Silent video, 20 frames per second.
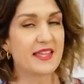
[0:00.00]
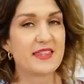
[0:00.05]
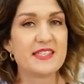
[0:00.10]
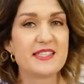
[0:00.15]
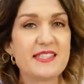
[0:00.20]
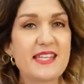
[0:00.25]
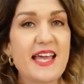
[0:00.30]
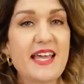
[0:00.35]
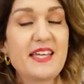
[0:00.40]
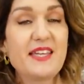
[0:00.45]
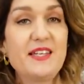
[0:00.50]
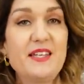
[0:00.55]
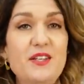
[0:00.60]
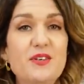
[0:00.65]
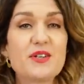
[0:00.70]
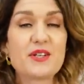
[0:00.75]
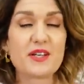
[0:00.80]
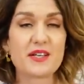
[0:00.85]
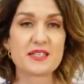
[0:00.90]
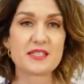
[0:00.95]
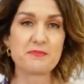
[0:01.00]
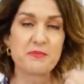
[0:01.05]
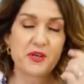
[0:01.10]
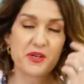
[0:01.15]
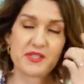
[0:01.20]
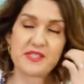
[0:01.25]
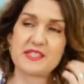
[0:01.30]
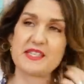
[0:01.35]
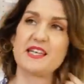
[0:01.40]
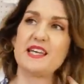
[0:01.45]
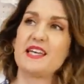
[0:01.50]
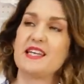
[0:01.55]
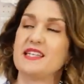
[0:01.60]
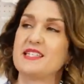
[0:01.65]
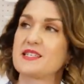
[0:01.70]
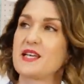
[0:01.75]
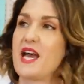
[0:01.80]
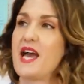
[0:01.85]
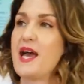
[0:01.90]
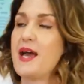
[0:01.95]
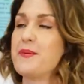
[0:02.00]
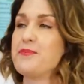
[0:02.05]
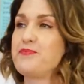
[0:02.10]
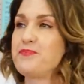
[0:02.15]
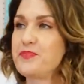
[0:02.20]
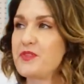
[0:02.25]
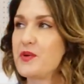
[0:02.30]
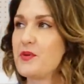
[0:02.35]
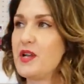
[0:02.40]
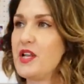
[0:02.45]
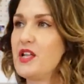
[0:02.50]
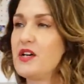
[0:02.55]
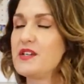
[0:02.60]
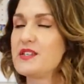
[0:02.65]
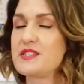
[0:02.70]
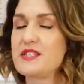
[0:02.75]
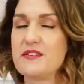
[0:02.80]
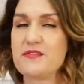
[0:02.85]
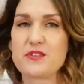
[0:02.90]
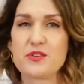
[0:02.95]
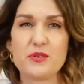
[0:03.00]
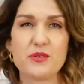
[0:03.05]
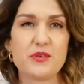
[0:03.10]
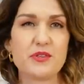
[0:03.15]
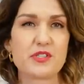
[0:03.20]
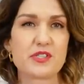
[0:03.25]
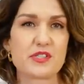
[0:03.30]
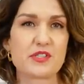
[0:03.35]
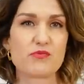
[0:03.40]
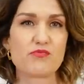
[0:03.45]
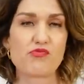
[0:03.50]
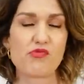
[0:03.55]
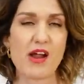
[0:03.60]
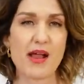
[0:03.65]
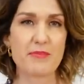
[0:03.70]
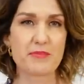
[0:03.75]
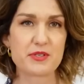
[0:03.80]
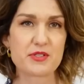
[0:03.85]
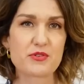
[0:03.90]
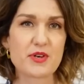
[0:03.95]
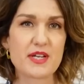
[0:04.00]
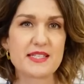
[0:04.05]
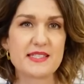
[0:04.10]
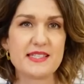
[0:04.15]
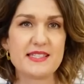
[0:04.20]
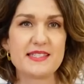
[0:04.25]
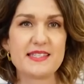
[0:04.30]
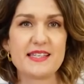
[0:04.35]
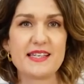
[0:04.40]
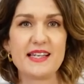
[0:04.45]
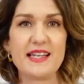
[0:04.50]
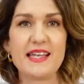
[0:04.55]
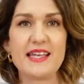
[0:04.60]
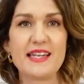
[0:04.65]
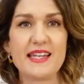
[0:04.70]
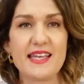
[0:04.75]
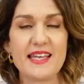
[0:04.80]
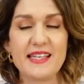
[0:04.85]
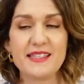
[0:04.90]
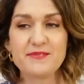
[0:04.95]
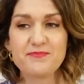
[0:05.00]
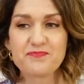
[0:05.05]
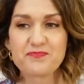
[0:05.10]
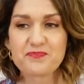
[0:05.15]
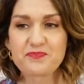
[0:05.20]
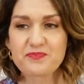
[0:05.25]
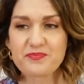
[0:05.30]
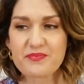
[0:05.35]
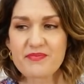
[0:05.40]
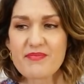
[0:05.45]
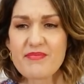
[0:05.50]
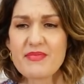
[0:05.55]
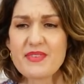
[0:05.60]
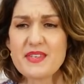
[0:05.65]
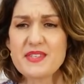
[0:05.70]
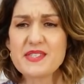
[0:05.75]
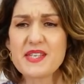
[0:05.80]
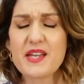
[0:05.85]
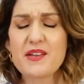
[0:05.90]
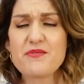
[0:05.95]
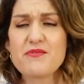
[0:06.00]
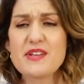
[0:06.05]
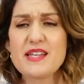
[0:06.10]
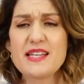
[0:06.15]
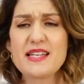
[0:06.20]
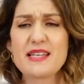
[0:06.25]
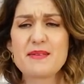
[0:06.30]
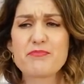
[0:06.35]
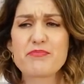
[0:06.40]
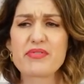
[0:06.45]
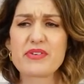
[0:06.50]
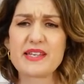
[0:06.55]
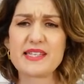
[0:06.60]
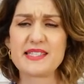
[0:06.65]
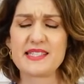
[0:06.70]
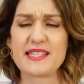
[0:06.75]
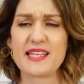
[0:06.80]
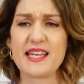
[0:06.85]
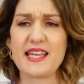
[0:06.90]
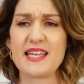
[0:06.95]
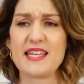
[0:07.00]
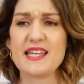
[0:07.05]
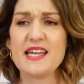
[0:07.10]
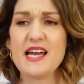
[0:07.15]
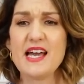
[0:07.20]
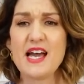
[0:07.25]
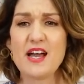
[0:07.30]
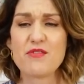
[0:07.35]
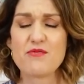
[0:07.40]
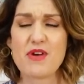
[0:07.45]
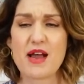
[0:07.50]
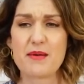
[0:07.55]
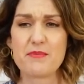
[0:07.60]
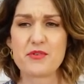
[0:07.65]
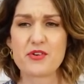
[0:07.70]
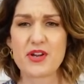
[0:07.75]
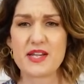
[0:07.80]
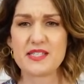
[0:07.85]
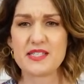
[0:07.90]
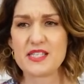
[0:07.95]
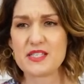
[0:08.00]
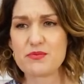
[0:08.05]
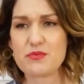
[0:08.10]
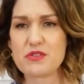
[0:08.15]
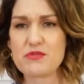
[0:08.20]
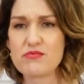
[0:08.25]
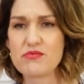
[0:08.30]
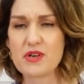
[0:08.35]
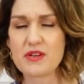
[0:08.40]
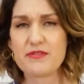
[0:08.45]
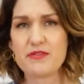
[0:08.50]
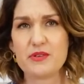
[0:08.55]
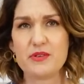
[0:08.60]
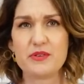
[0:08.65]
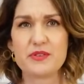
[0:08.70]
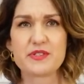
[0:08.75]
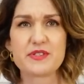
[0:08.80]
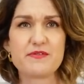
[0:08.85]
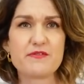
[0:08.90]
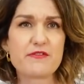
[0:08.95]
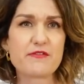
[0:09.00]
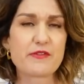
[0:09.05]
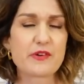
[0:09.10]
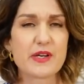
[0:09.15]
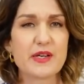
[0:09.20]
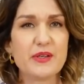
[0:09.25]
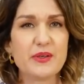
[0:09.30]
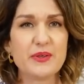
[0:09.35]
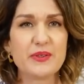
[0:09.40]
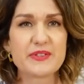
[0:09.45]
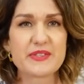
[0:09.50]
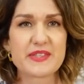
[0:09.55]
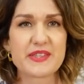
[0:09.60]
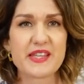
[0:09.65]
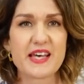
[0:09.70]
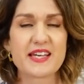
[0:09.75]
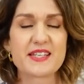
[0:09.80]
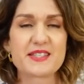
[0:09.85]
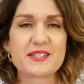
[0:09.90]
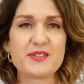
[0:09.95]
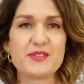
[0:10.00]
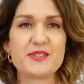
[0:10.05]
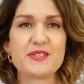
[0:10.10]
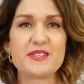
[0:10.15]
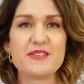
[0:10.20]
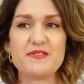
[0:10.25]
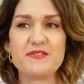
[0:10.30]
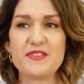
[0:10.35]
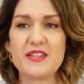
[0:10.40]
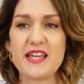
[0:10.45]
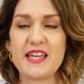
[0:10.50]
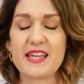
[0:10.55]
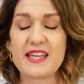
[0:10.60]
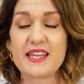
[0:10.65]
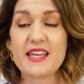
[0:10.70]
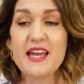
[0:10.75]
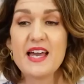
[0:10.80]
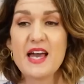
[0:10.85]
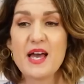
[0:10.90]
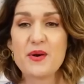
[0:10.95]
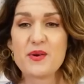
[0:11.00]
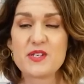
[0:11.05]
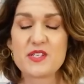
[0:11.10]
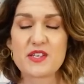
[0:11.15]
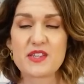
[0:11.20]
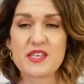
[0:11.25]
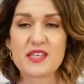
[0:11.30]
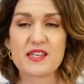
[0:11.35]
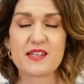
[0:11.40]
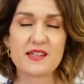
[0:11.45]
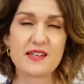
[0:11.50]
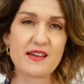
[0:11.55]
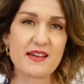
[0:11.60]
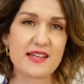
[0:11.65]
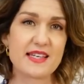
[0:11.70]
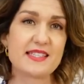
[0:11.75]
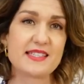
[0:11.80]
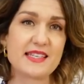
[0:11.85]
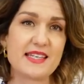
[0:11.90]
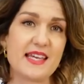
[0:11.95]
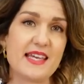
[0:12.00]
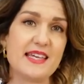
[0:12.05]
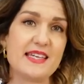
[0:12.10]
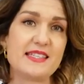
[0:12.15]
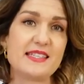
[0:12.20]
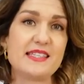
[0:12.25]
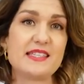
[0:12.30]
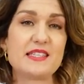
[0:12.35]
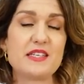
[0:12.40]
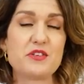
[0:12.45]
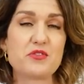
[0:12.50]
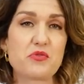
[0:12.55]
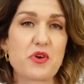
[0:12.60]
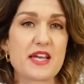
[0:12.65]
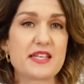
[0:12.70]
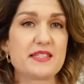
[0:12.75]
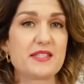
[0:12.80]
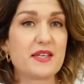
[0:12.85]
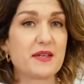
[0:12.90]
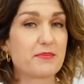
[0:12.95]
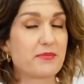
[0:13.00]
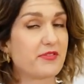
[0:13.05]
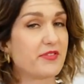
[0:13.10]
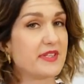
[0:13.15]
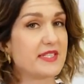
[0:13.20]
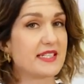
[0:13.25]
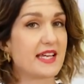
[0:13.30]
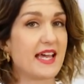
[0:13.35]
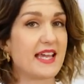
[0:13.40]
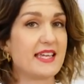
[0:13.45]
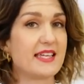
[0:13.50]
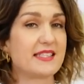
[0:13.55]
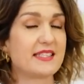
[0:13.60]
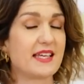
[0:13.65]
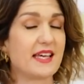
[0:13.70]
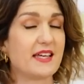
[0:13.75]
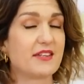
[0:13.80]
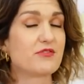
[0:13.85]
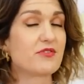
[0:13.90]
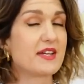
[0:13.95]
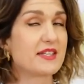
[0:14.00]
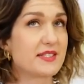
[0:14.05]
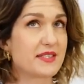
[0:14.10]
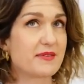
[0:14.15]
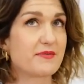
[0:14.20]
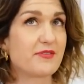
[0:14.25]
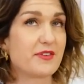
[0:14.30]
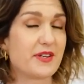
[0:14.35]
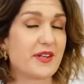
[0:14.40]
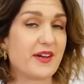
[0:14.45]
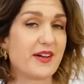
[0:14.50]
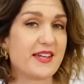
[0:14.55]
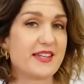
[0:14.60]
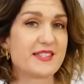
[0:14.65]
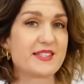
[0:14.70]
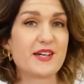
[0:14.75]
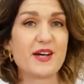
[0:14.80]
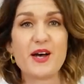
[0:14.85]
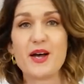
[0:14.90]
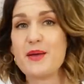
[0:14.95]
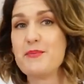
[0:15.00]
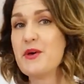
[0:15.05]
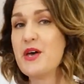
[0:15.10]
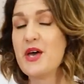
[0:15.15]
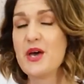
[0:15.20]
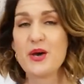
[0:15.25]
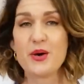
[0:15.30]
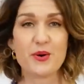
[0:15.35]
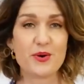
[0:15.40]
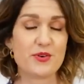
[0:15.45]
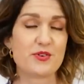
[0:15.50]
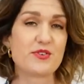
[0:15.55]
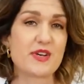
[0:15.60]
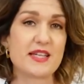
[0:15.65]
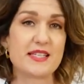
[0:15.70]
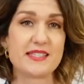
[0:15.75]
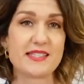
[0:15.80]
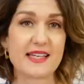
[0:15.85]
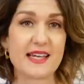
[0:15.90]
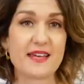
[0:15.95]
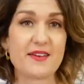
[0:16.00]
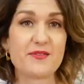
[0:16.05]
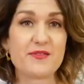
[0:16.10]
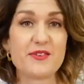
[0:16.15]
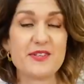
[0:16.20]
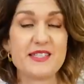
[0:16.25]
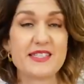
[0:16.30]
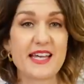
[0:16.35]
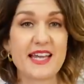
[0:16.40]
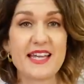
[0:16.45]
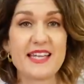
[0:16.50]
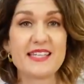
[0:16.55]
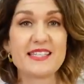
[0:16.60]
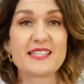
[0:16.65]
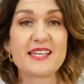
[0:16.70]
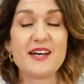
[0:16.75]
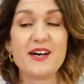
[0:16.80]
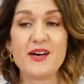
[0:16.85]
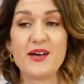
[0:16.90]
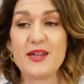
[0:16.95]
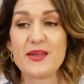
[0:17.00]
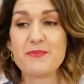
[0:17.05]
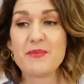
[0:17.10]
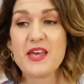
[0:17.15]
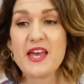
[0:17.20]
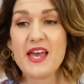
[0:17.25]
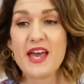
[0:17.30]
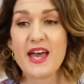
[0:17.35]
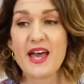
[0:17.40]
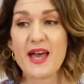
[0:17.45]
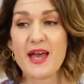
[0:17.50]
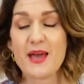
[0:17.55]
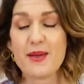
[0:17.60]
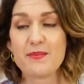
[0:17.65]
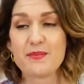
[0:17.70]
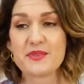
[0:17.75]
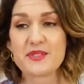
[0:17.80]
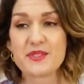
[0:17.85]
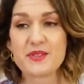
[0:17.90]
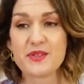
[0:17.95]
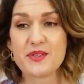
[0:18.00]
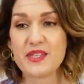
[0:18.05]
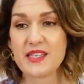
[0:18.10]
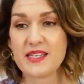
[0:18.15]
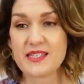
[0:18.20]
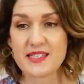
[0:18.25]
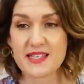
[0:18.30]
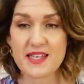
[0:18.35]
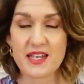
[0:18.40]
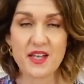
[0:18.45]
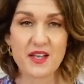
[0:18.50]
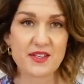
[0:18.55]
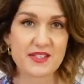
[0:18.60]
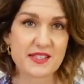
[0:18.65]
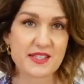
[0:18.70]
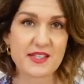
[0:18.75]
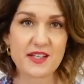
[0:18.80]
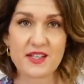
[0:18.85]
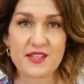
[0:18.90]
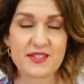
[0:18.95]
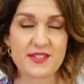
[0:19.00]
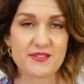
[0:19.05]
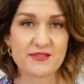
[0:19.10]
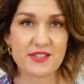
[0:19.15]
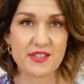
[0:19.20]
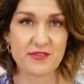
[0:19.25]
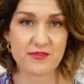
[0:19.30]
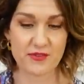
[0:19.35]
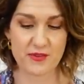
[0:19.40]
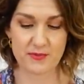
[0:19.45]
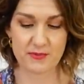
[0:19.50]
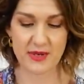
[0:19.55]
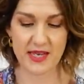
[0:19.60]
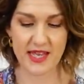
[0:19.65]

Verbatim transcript: the second look I spotted, um, there were lots of gorgeous wrap dresses in linen. So really pretty wrap dresses with ruffles and frills and that sort of thing, which I think are nice and easy to dress up for day, uh, dress up for nighttime, or dress down for daytime. Um, saw these in lots and lots of different